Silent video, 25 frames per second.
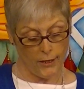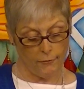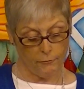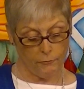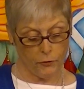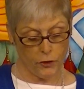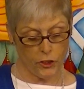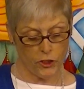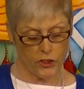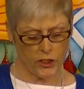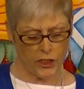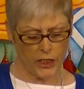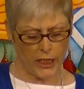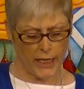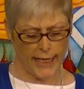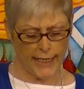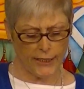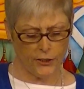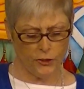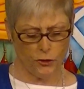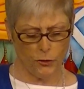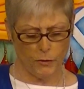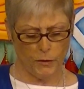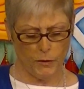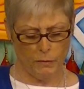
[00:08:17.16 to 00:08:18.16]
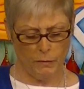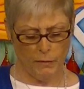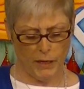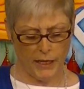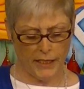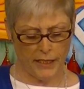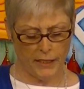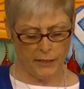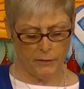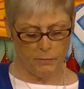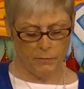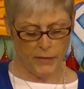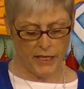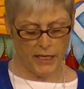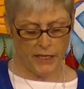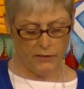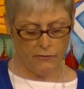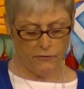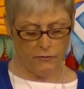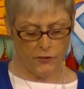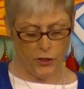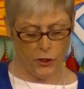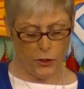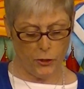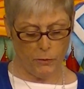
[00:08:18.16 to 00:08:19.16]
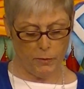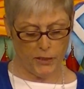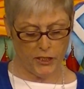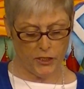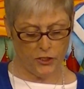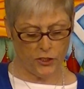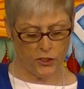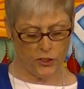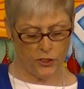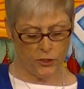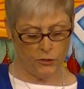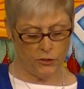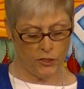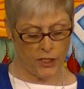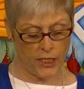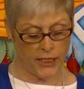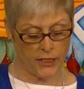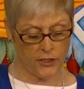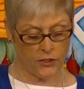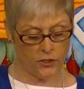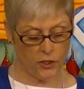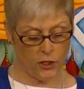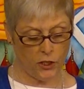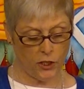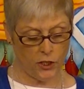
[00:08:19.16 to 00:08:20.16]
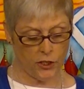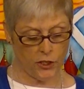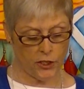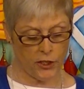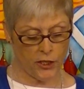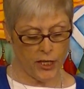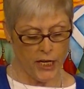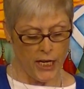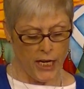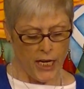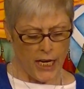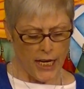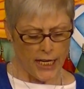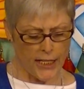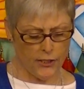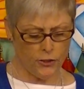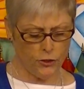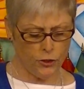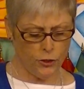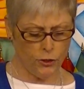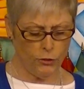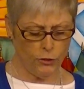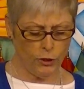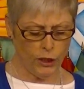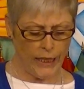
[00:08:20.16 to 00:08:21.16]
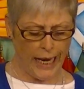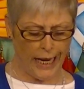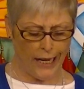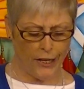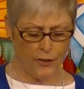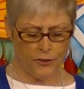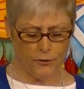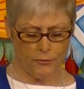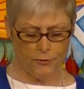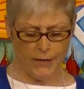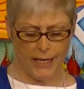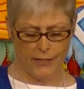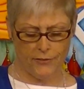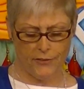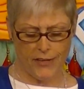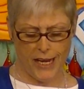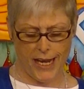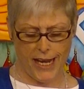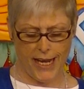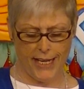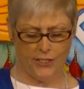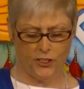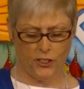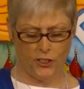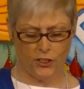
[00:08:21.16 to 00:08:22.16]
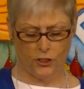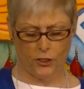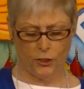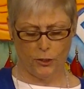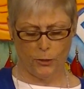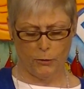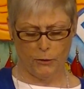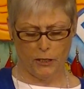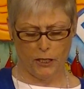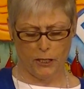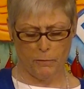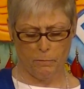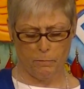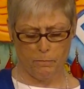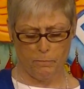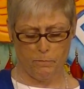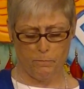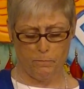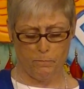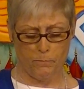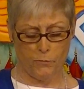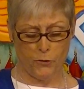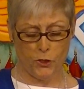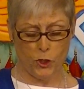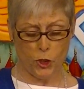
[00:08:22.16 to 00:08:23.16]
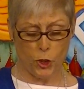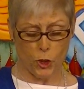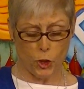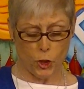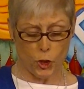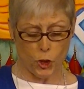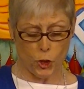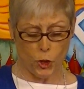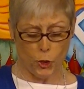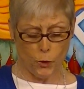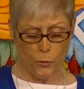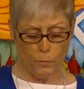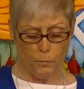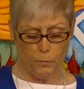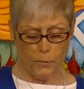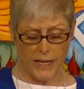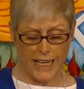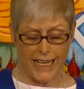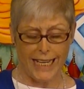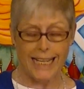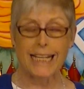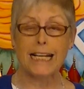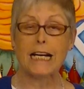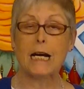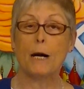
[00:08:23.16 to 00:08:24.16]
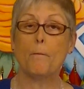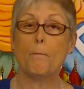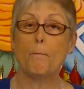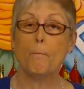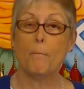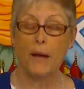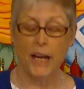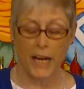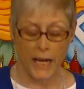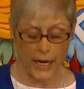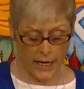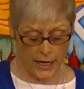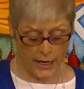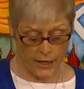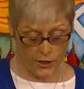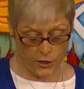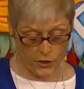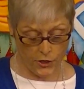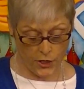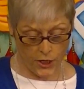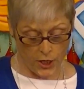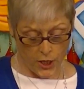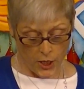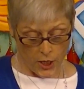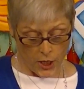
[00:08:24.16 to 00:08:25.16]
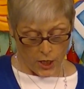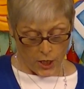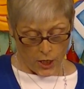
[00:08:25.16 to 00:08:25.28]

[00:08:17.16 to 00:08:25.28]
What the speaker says: At first glance, she reminded me of you, but soon I saw her as too loud around the edges to be compared.